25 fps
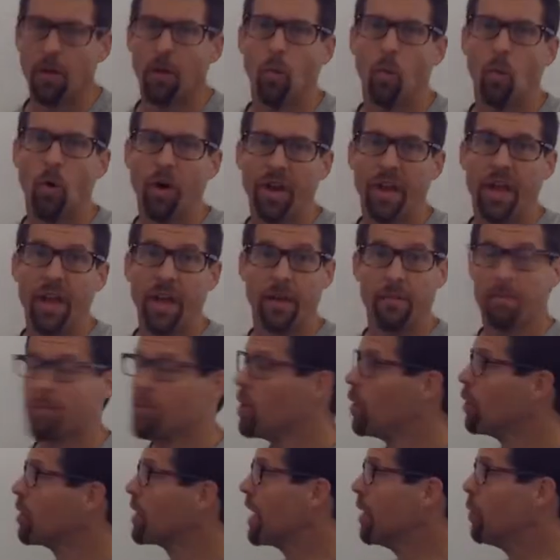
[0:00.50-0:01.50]
1A,
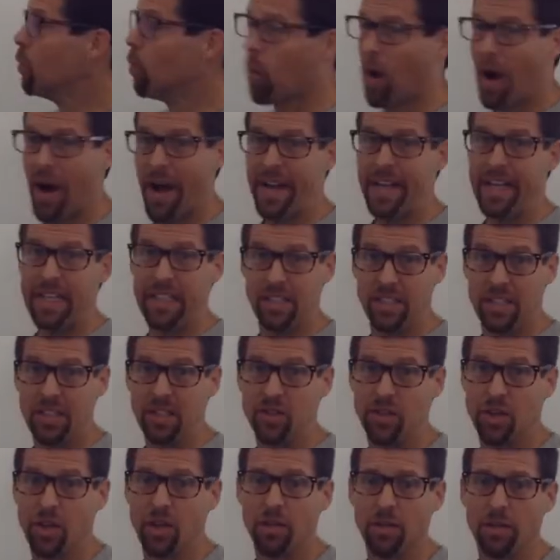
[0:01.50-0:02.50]
okay, why is
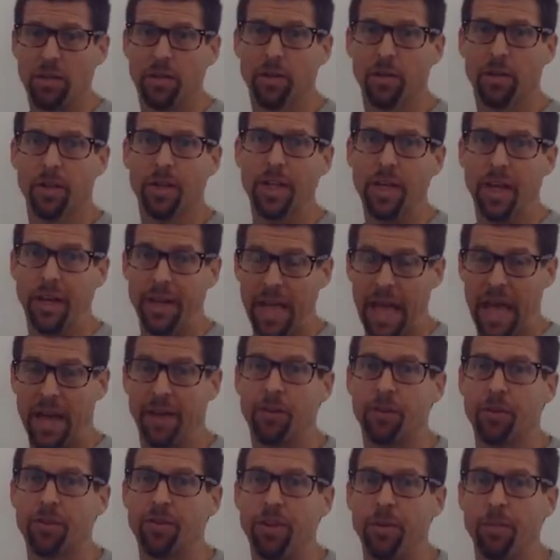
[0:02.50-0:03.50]
this clearly an
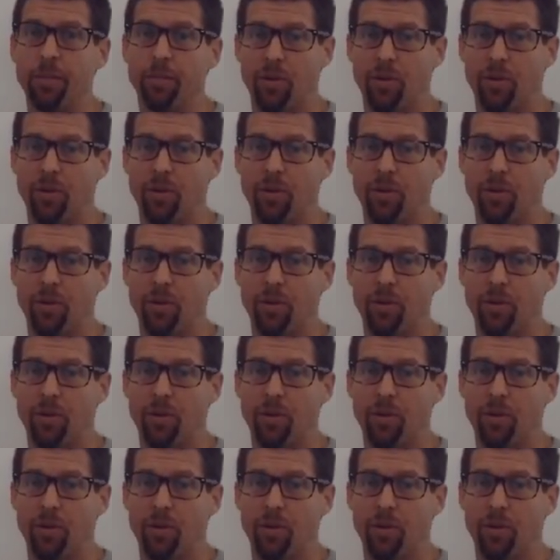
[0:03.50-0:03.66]
energy